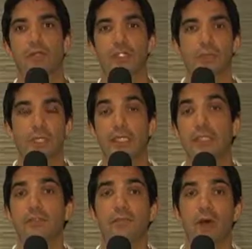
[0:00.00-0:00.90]
Fresh
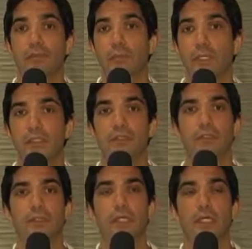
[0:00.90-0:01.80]
peas, fava
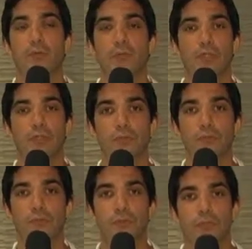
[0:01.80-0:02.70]
beans,
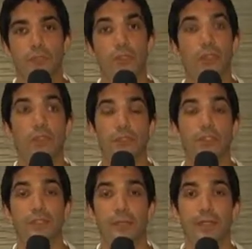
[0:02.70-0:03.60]
mushrooms, New
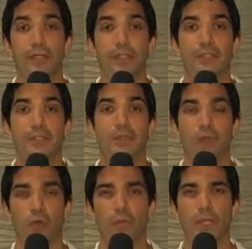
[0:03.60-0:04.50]
Jersey asparagus,
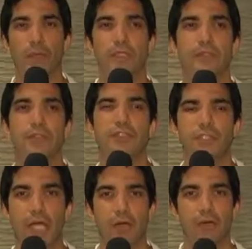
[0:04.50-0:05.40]
strawberries,
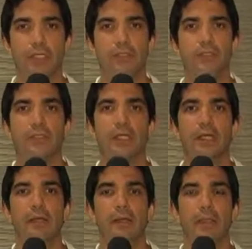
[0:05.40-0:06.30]
cherries.
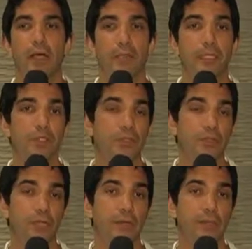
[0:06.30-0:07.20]
Uh,
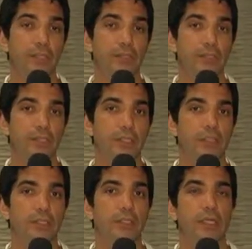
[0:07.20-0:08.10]
peaches are coming into
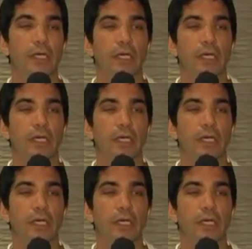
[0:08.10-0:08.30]
season.